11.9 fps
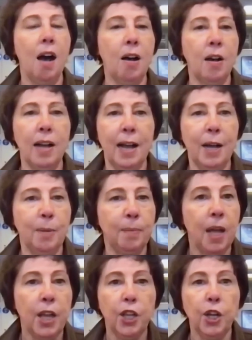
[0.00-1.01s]
our
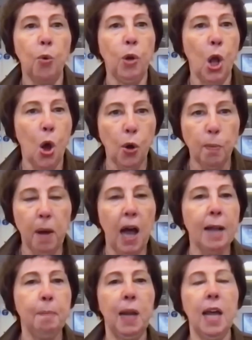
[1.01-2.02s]
long
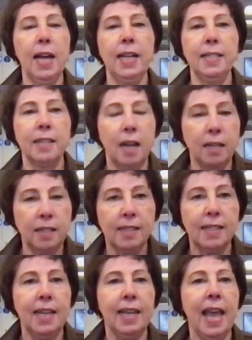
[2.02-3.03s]
pipelines,
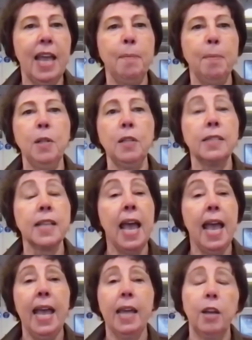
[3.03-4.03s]
undersea cables.
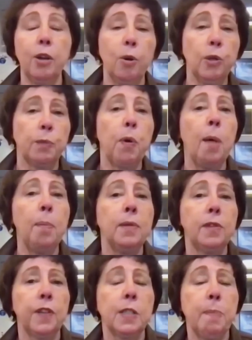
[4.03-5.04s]
It can cause
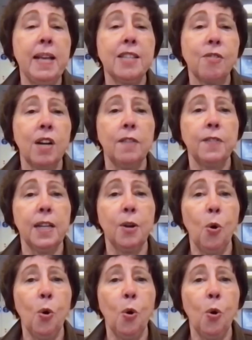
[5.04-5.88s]
problems for spacecraft in